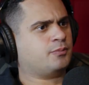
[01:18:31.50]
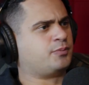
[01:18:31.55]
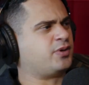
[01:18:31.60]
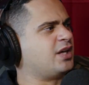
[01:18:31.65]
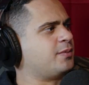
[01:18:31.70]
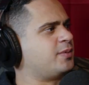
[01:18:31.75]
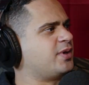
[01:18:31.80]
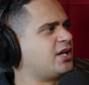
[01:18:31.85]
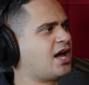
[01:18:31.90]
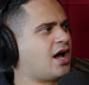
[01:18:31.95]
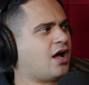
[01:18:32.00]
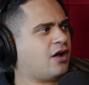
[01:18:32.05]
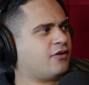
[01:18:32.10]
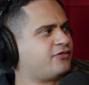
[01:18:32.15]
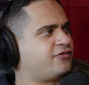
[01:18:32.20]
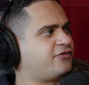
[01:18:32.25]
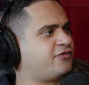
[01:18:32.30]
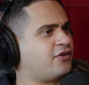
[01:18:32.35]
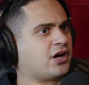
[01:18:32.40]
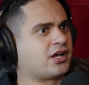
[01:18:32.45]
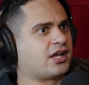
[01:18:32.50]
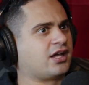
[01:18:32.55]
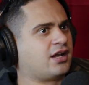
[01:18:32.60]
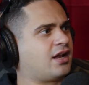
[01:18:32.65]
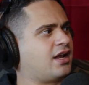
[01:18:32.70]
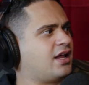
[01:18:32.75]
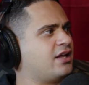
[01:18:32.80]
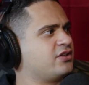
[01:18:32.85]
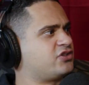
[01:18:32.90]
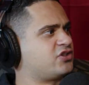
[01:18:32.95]
BBL
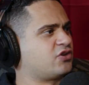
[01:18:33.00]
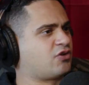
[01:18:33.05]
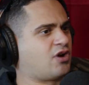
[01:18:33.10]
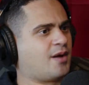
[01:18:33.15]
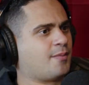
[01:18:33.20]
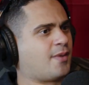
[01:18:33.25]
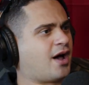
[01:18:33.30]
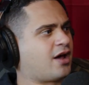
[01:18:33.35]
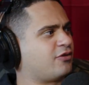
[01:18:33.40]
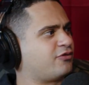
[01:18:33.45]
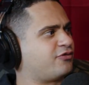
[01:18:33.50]
fucking Instagram model